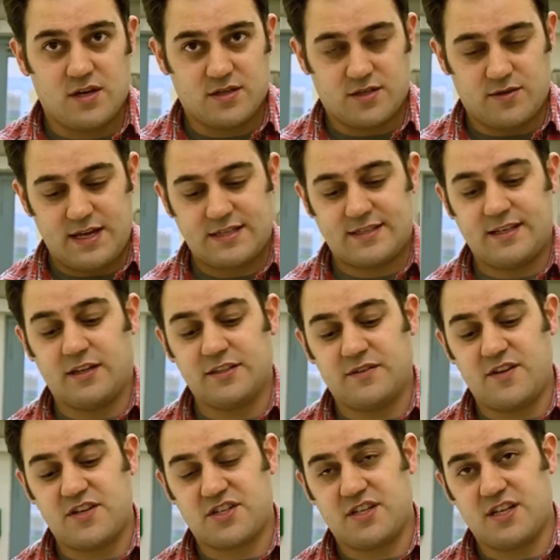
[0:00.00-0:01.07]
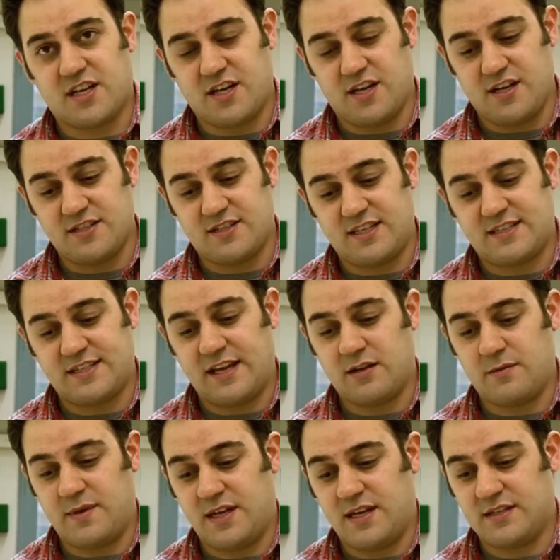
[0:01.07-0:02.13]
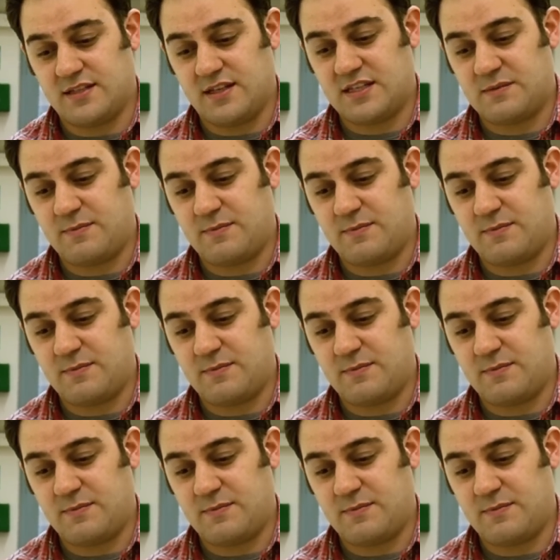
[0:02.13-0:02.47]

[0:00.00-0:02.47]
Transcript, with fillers: So as cell division occurs, these telomeres, these